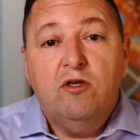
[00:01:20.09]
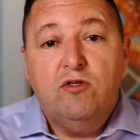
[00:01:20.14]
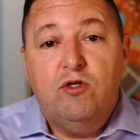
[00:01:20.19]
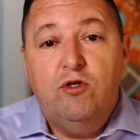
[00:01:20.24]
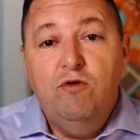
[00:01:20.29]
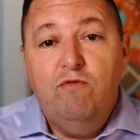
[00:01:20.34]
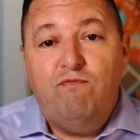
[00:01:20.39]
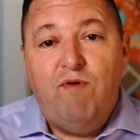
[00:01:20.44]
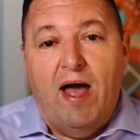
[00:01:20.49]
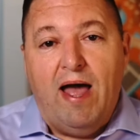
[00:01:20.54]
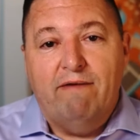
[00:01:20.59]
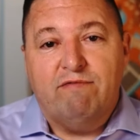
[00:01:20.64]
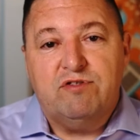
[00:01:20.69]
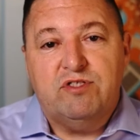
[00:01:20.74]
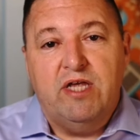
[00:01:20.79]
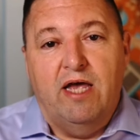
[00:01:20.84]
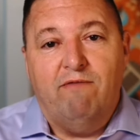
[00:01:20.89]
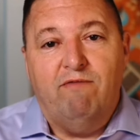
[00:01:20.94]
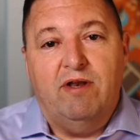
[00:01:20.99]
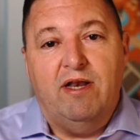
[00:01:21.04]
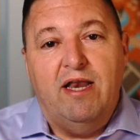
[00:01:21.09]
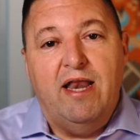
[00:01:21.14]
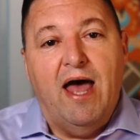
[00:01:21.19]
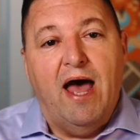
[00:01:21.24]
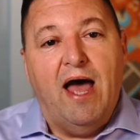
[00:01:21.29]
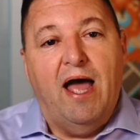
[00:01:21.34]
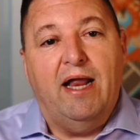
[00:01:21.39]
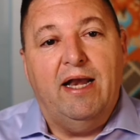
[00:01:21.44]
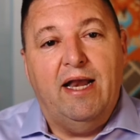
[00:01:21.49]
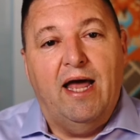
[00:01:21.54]
257
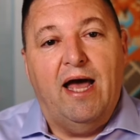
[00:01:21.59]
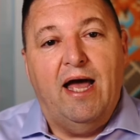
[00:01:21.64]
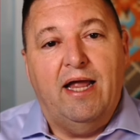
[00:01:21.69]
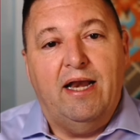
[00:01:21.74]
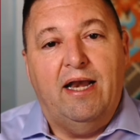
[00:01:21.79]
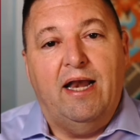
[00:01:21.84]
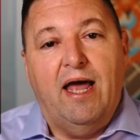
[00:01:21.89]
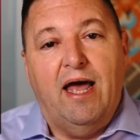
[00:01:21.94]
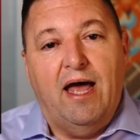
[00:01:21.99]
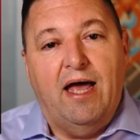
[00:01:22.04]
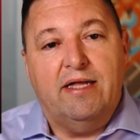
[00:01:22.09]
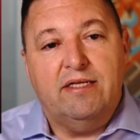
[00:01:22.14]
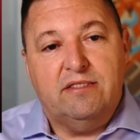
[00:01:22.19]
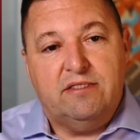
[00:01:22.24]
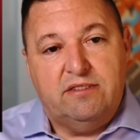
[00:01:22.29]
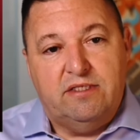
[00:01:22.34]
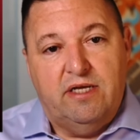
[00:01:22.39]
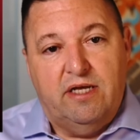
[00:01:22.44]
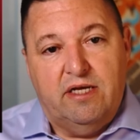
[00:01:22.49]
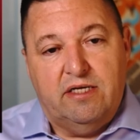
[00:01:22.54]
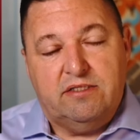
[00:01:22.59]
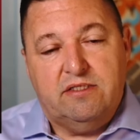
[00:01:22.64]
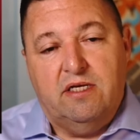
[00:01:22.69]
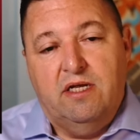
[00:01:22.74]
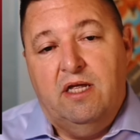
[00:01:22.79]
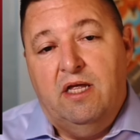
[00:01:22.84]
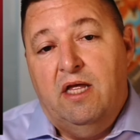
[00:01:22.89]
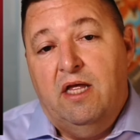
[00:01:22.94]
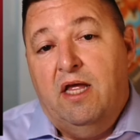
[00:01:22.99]
9996.